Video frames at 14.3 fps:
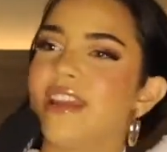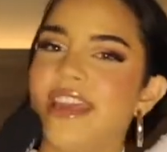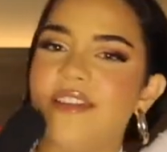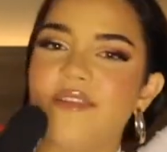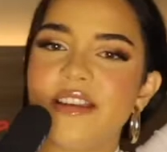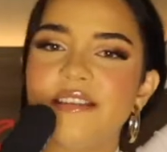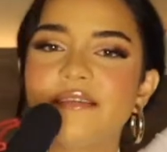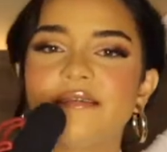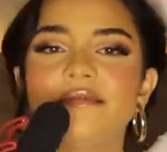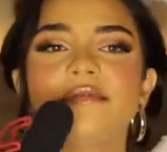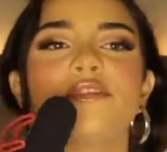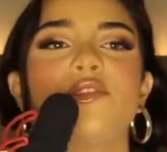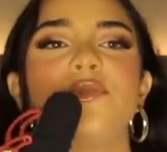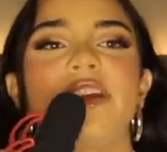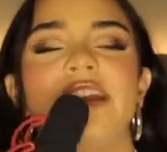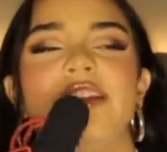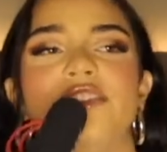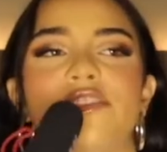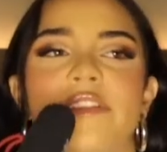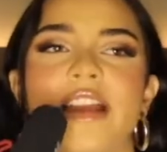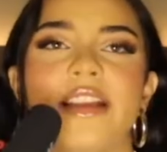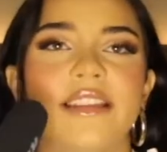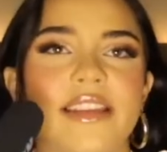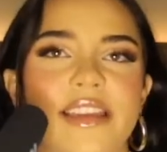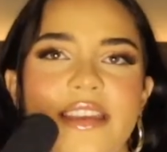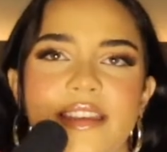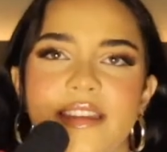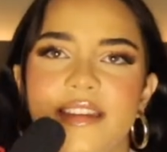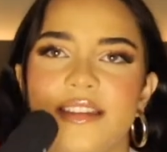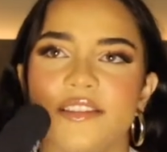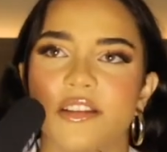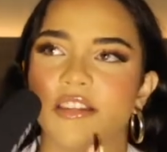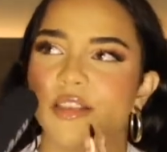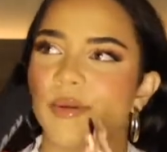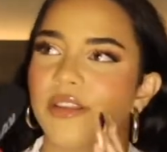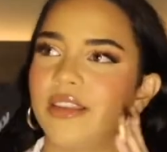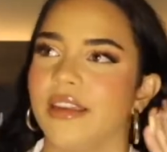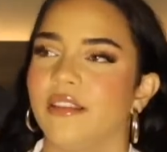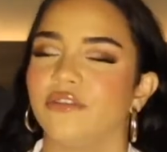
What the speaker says: Even como que indirectly he talked about, like,